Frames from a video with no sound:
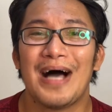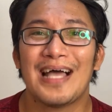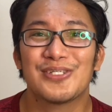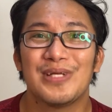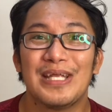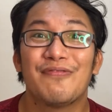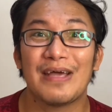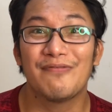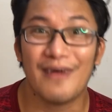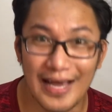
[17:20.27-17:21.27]
actually
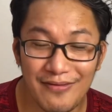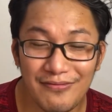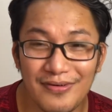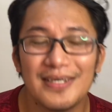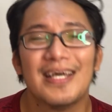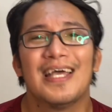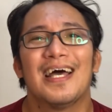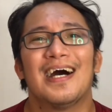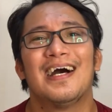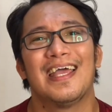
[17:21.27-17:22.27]
5'5",
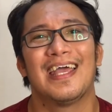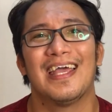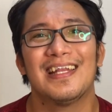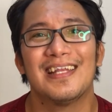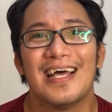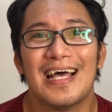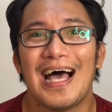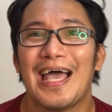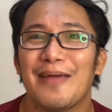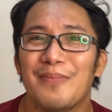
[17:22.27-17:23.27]
and
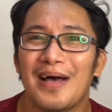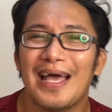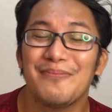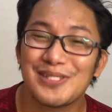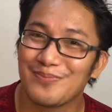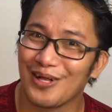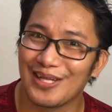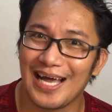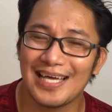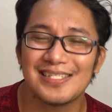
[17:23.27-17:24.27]
I'm
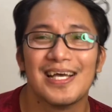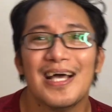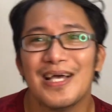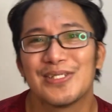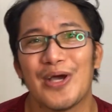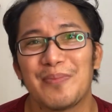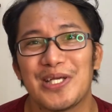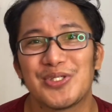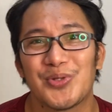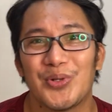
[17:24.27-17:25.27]
small, guys. So I'm
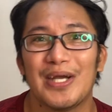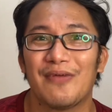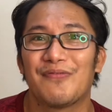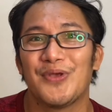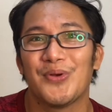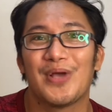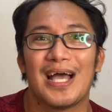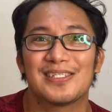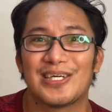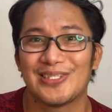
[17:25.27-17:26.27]
not sure if you
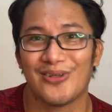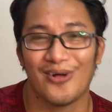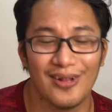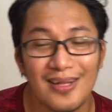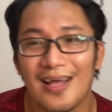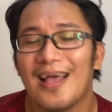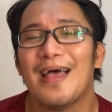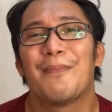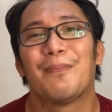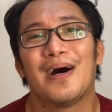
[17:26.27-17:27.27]
guys are tall,
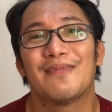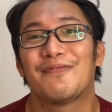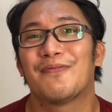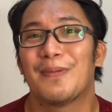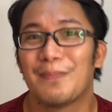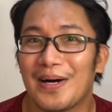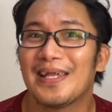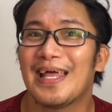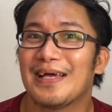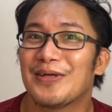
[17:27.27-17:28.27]
but
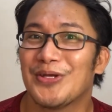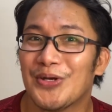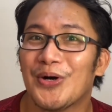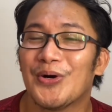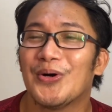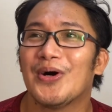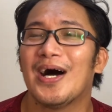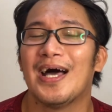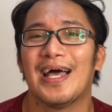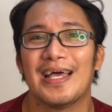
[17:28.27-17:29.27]
you know,
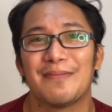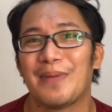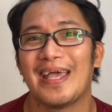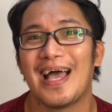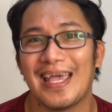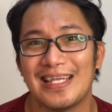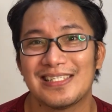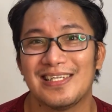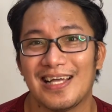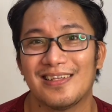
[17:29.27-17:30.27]
my height
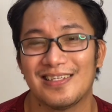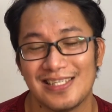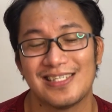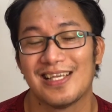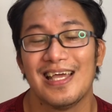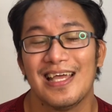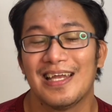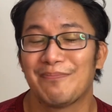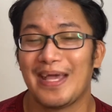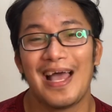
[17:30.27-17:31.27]
is not less.
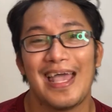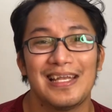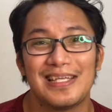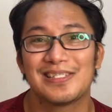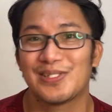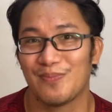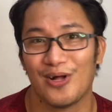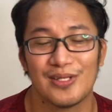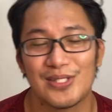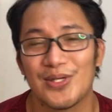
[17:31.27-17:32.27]
My height is
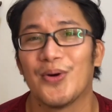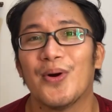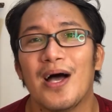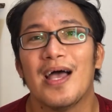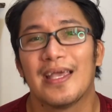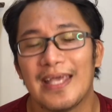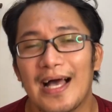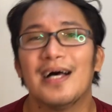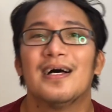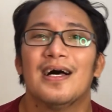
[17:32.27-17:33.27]
small. So
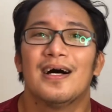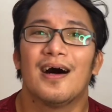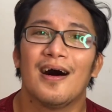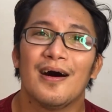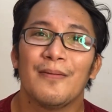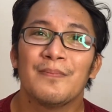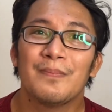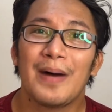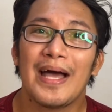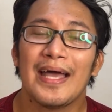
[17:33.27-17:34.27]
yeah,
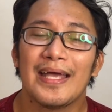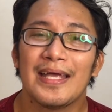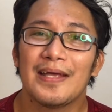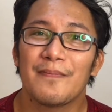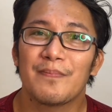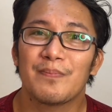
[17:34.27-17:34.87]
my